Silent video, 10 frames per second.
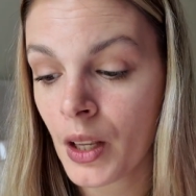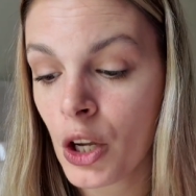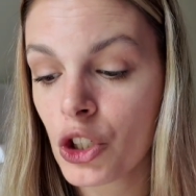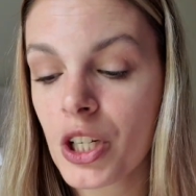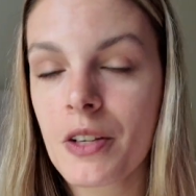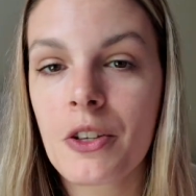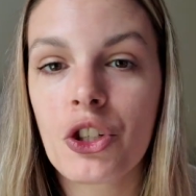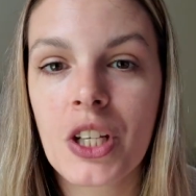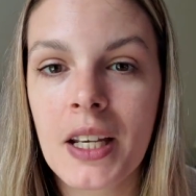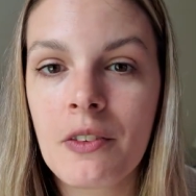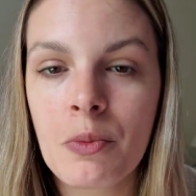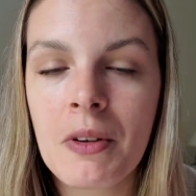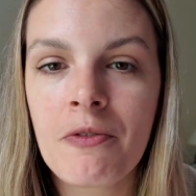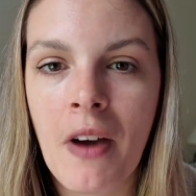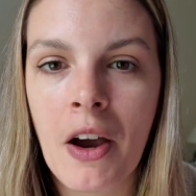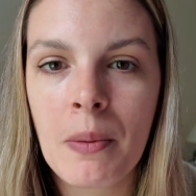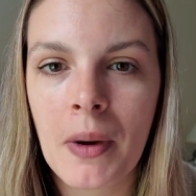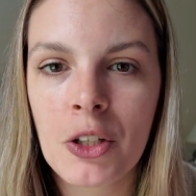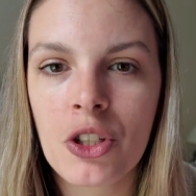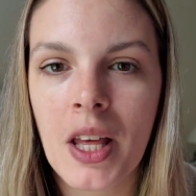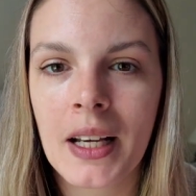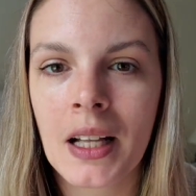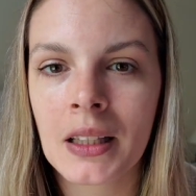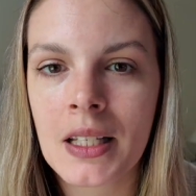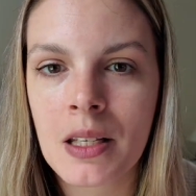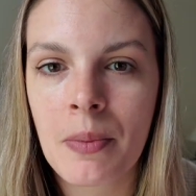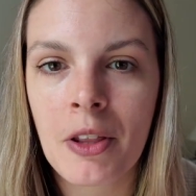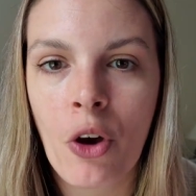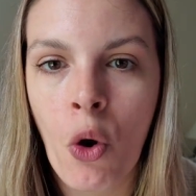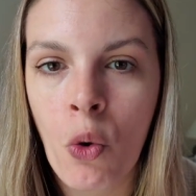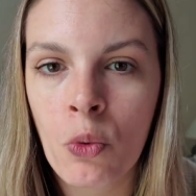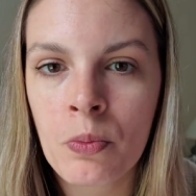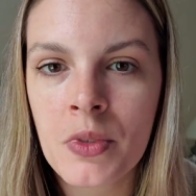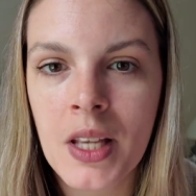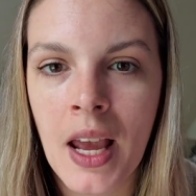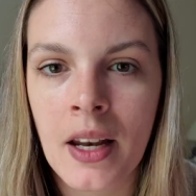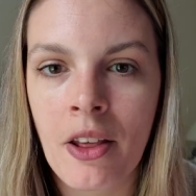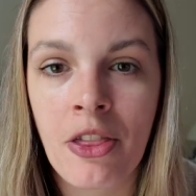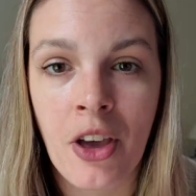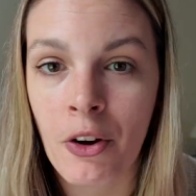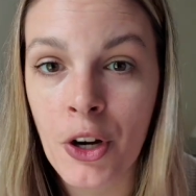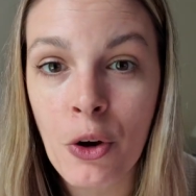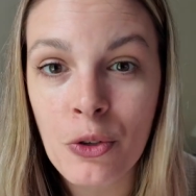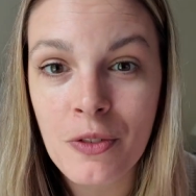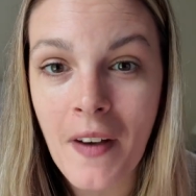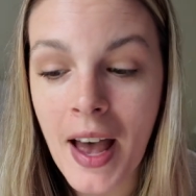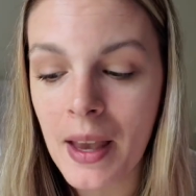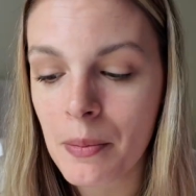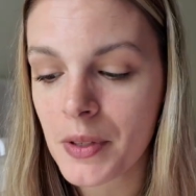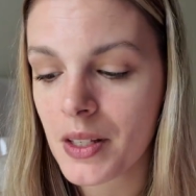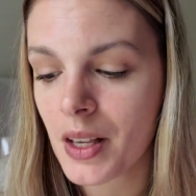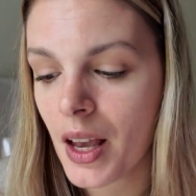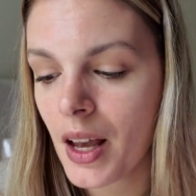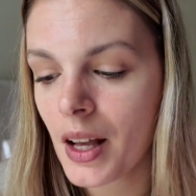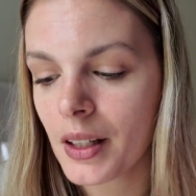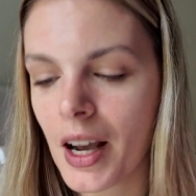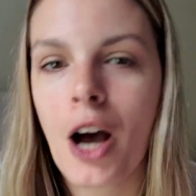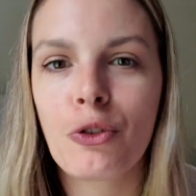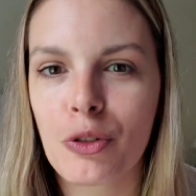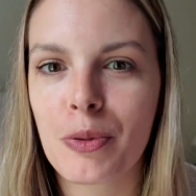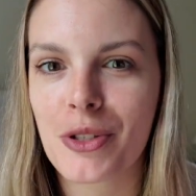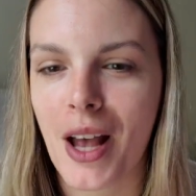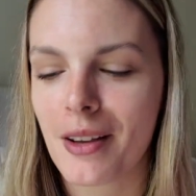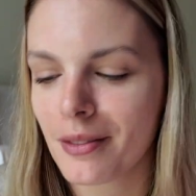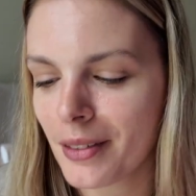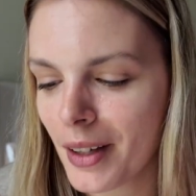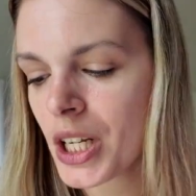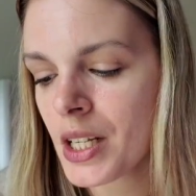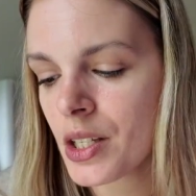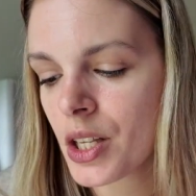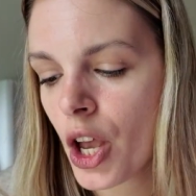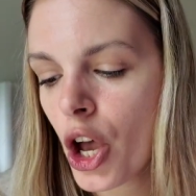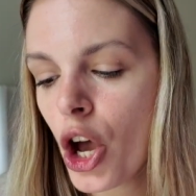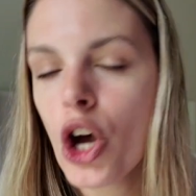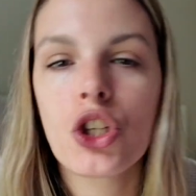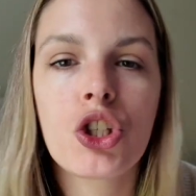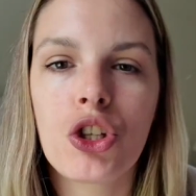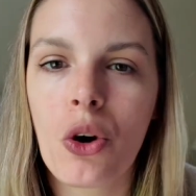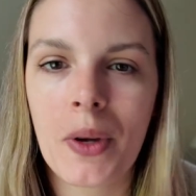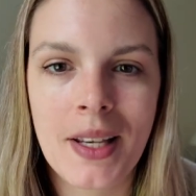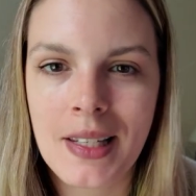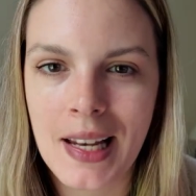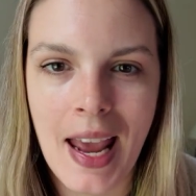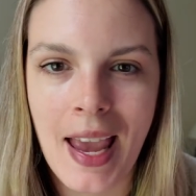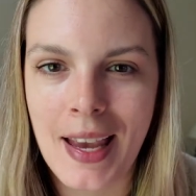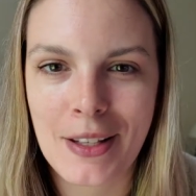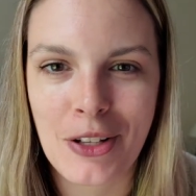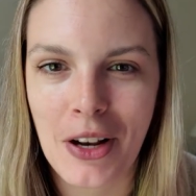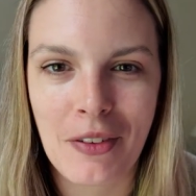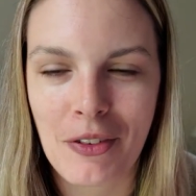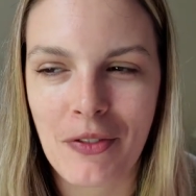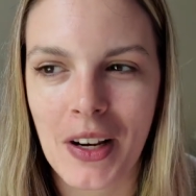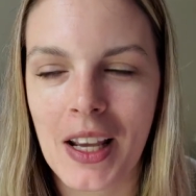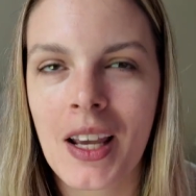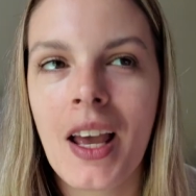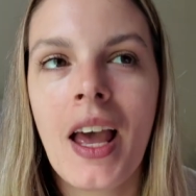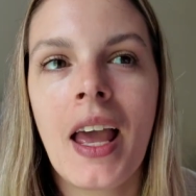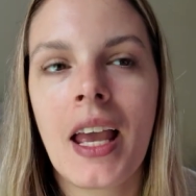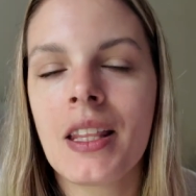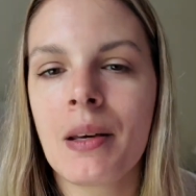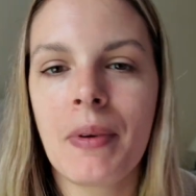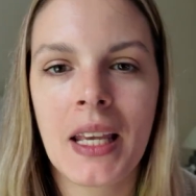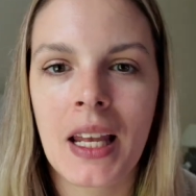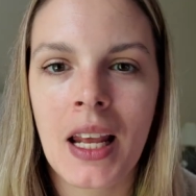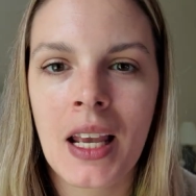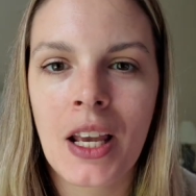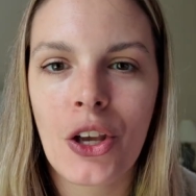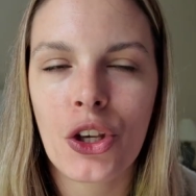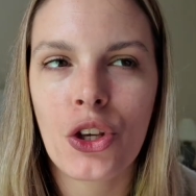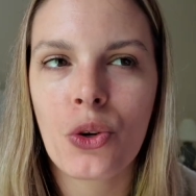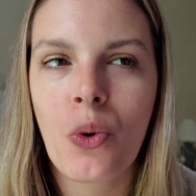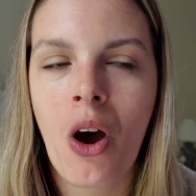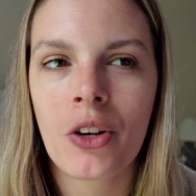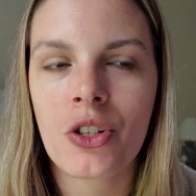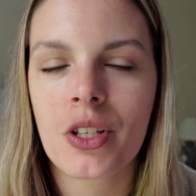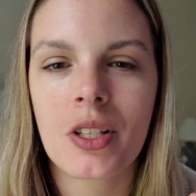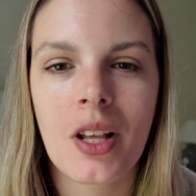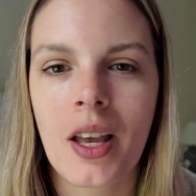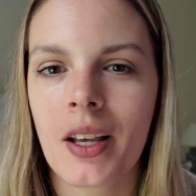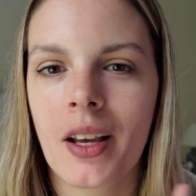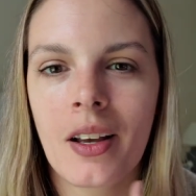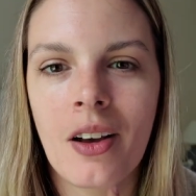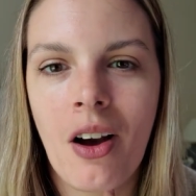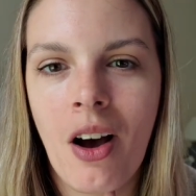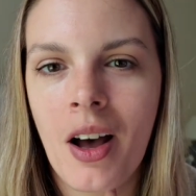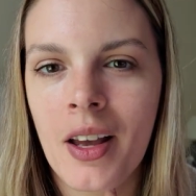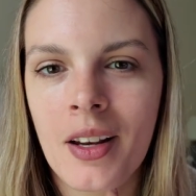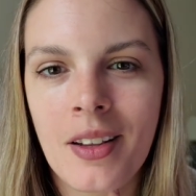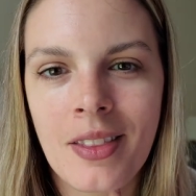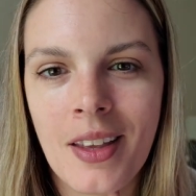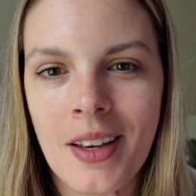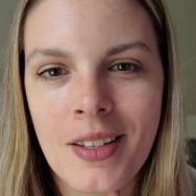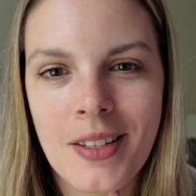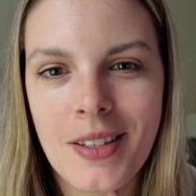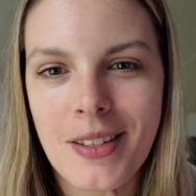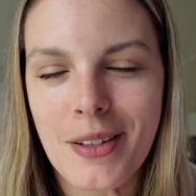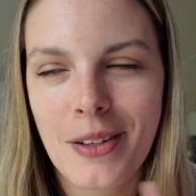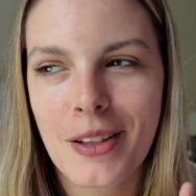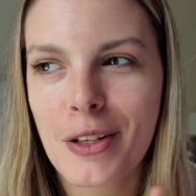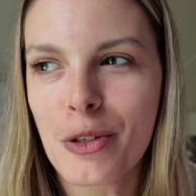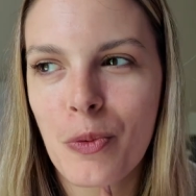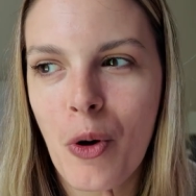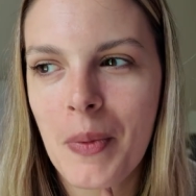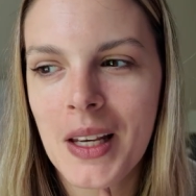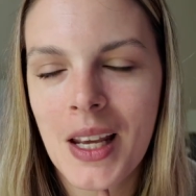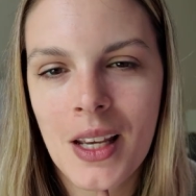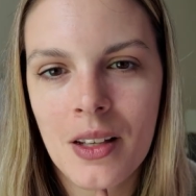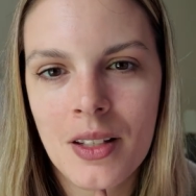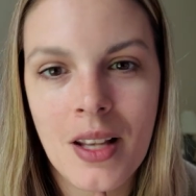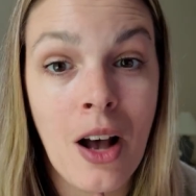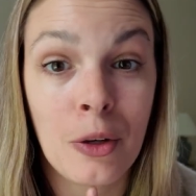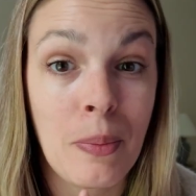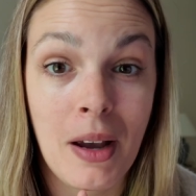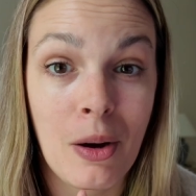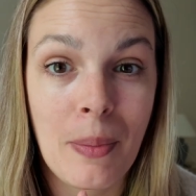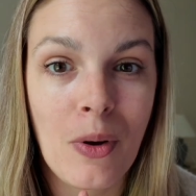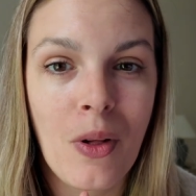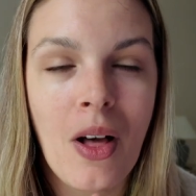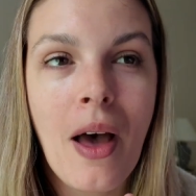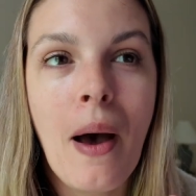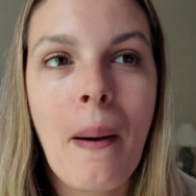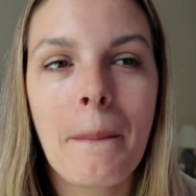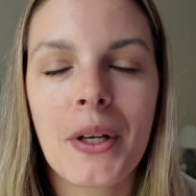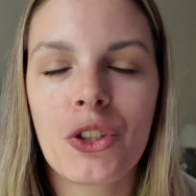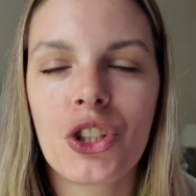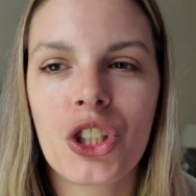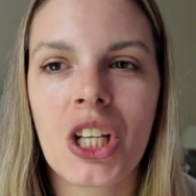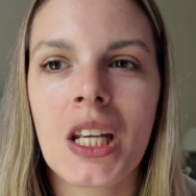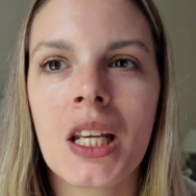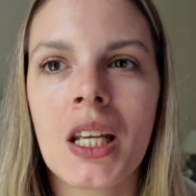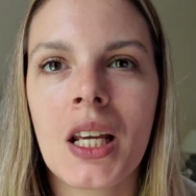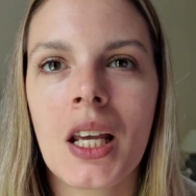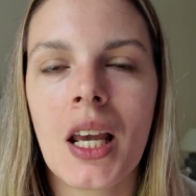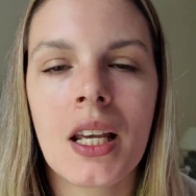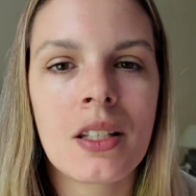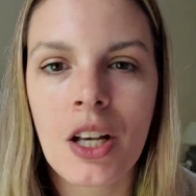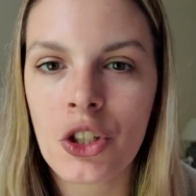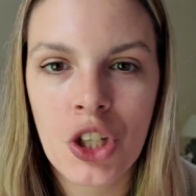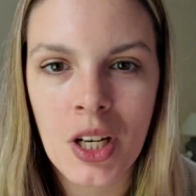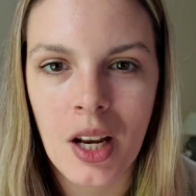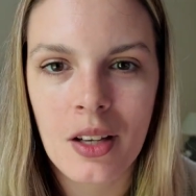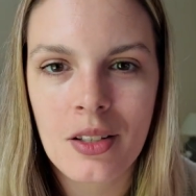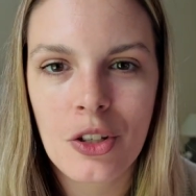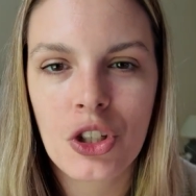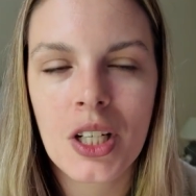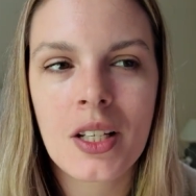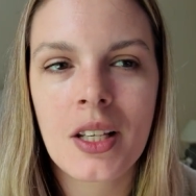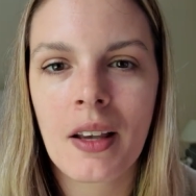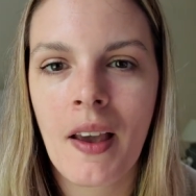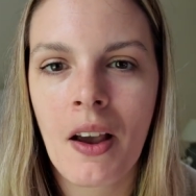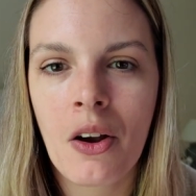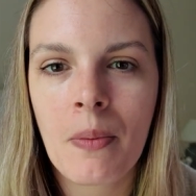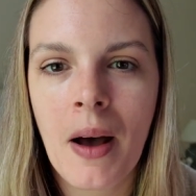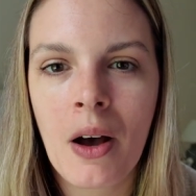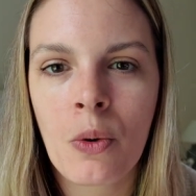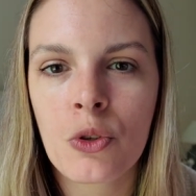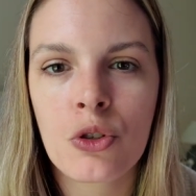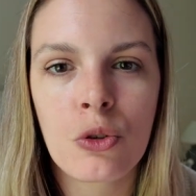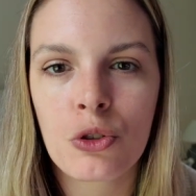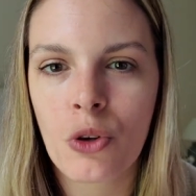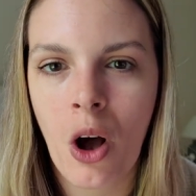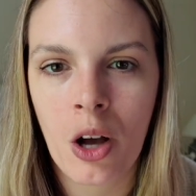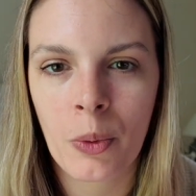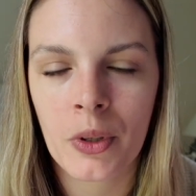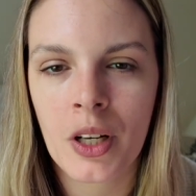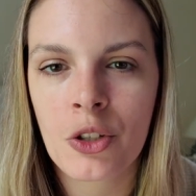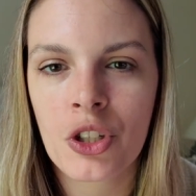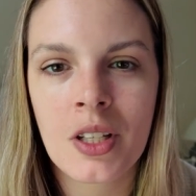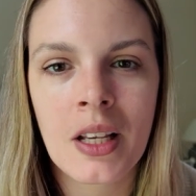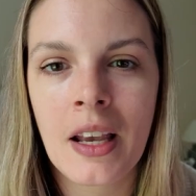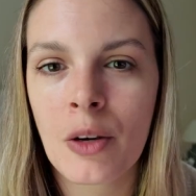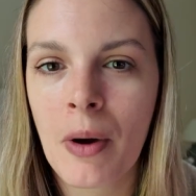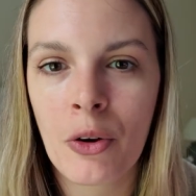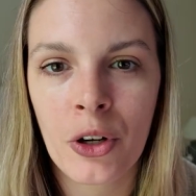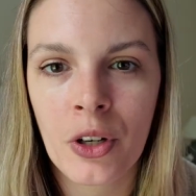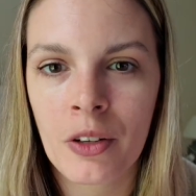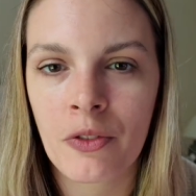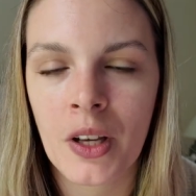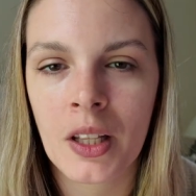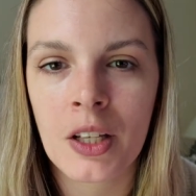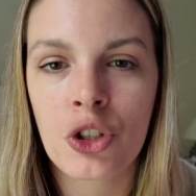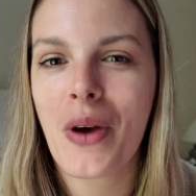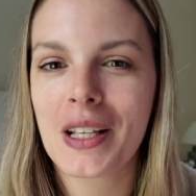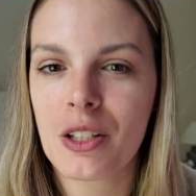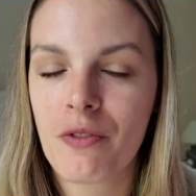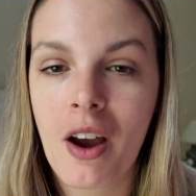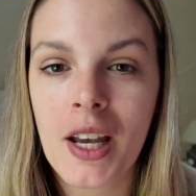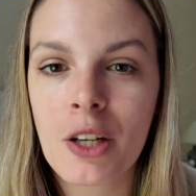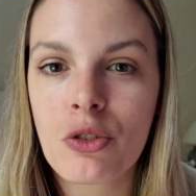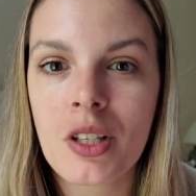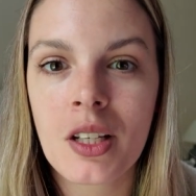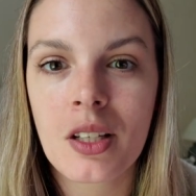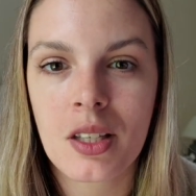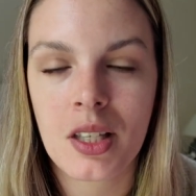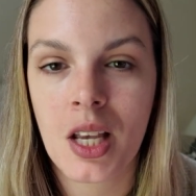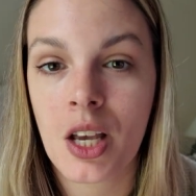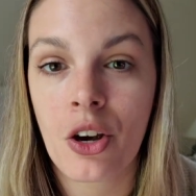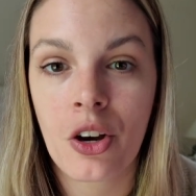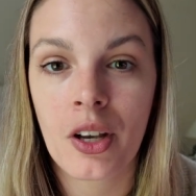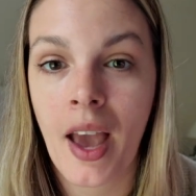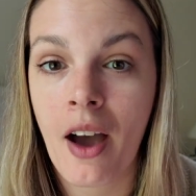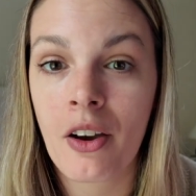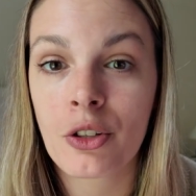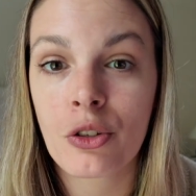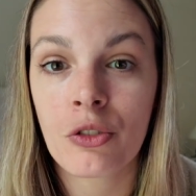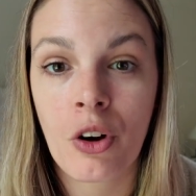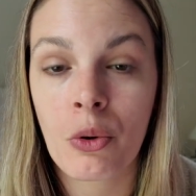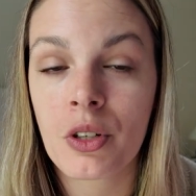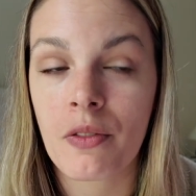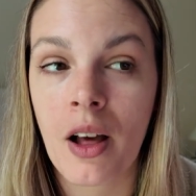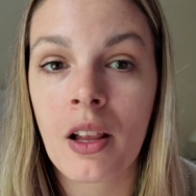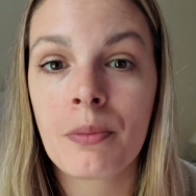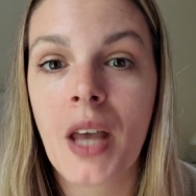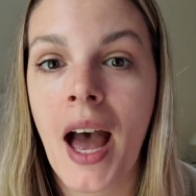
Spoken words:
She gives me very much like Elizabeth Holmes and Theranos vibes, like 100%. She's so easy to hate, it's not even funny. In the beginning, you are just like, God, this woman is unbearable. But she is a genius. She doesn't care about social awkwardness. She doesn't care about hurting feelings. It's very interesting to see her character grow and develop.